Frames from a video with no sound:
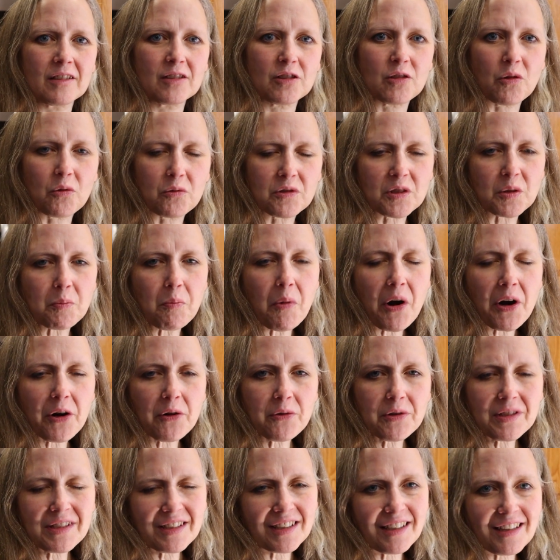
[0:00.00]
so
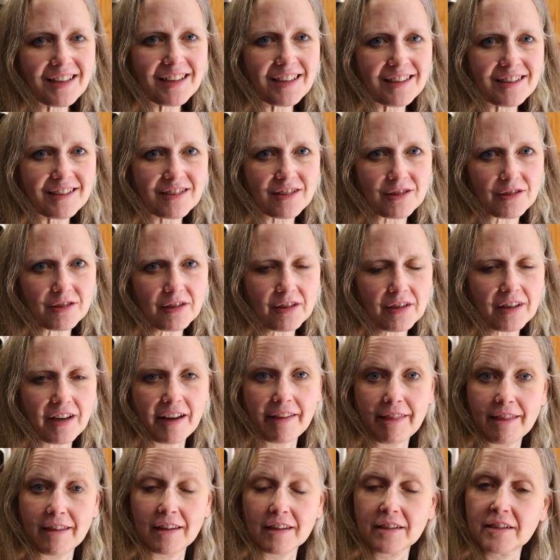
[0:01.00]
tomorrow is Easter,
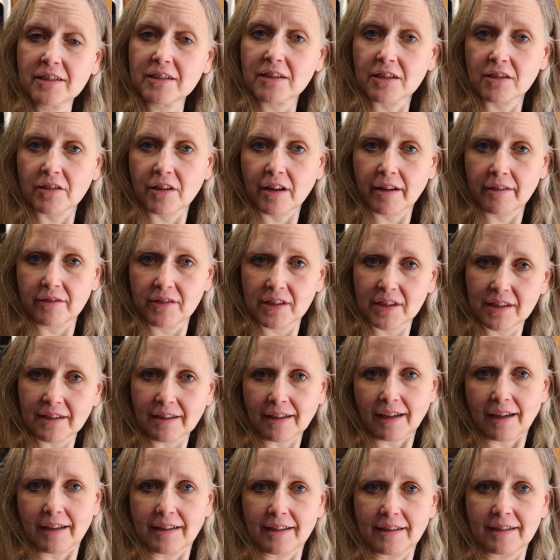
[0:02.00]
and this year I've
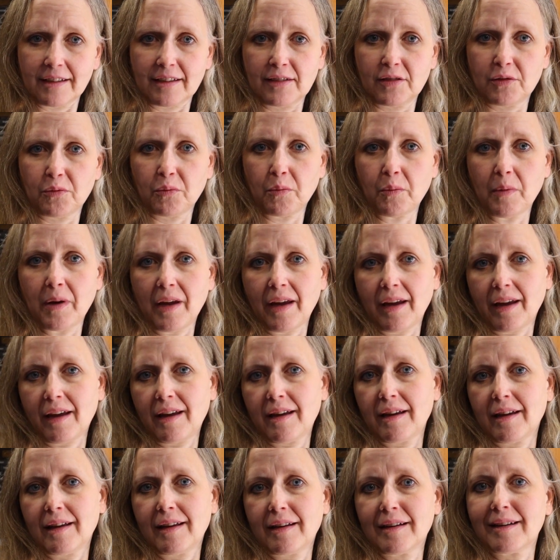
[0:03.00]
decided to
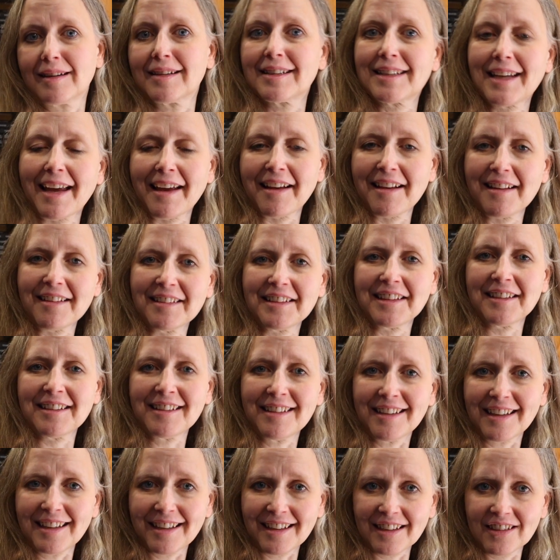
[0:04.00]
make an
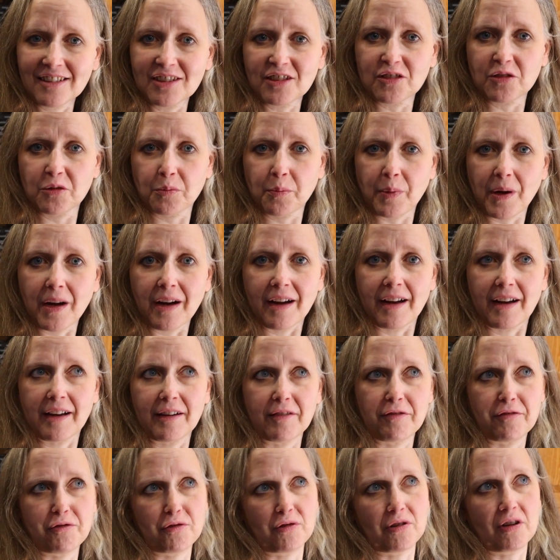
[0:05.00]
Italian Easter
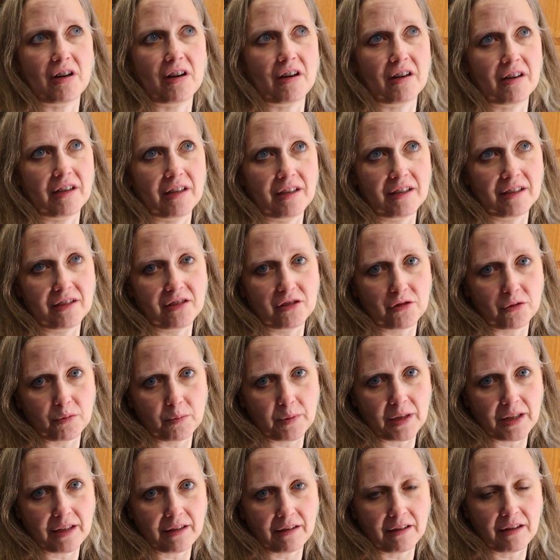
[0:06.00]
pie for our Easter
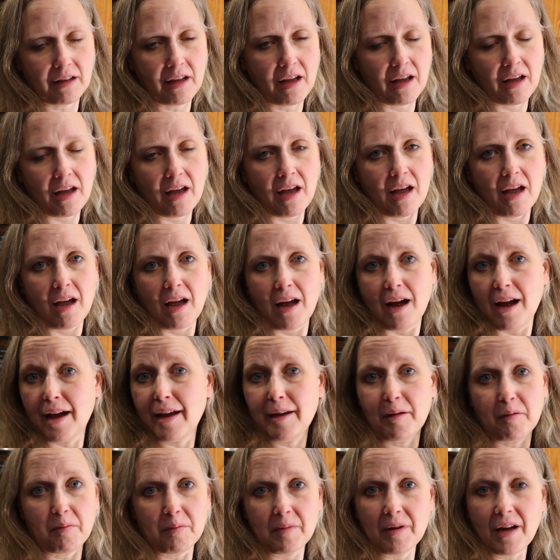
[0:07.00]
meal.
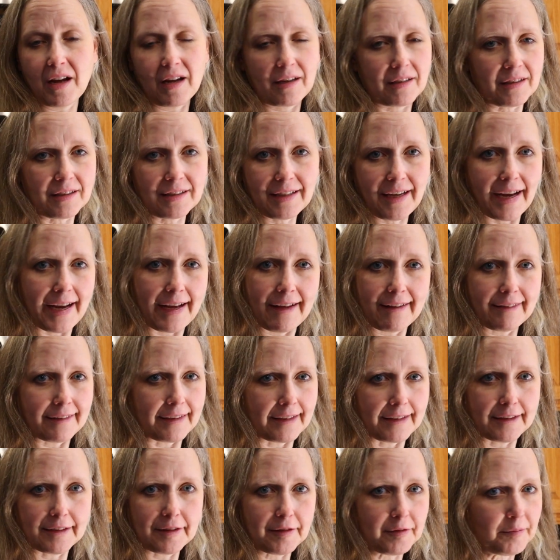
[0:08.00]
I am not
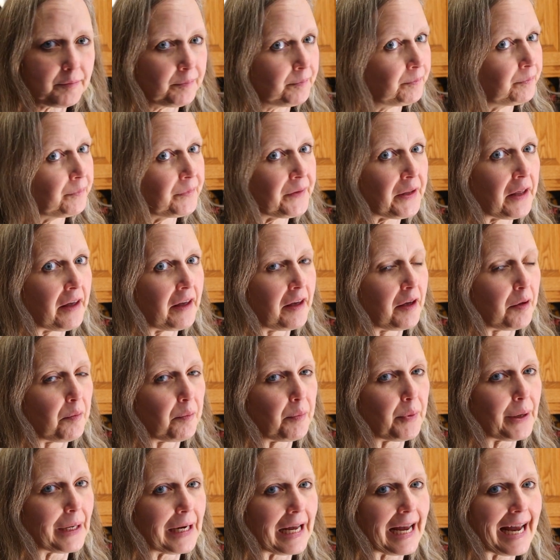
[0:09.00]

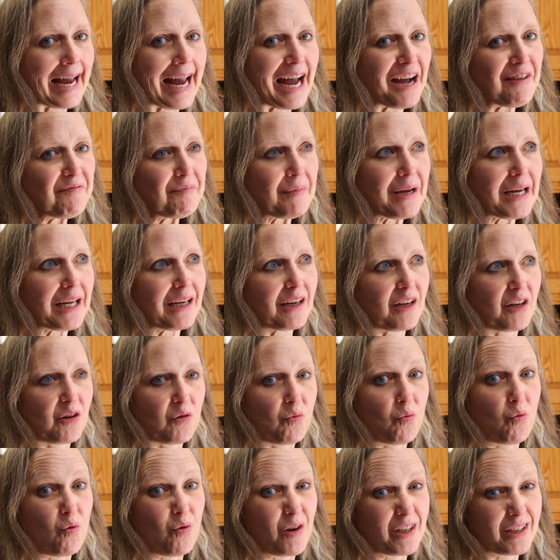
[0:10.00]
Italian, but I have made
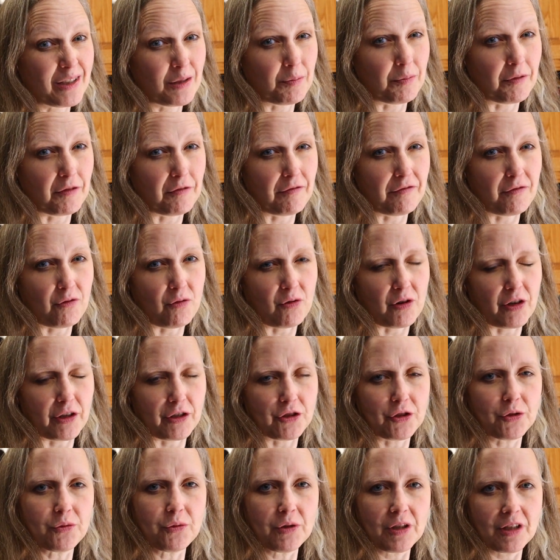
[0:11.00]
it once before,
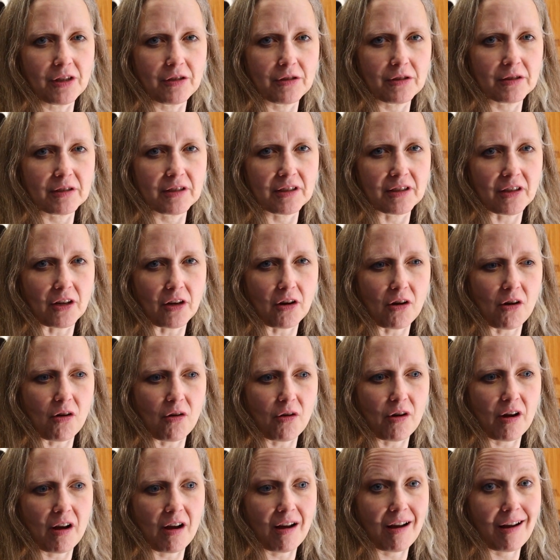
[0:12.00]
two years
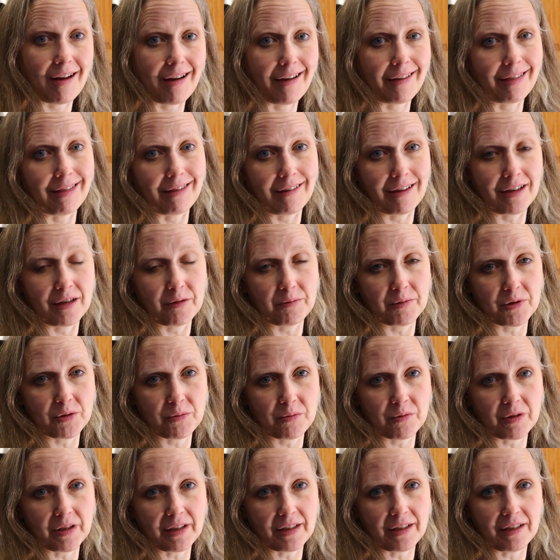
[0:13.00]
ago. I thought it
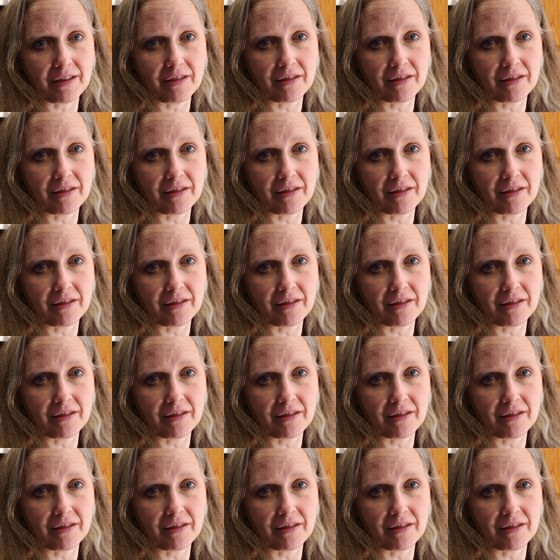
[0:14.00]
was really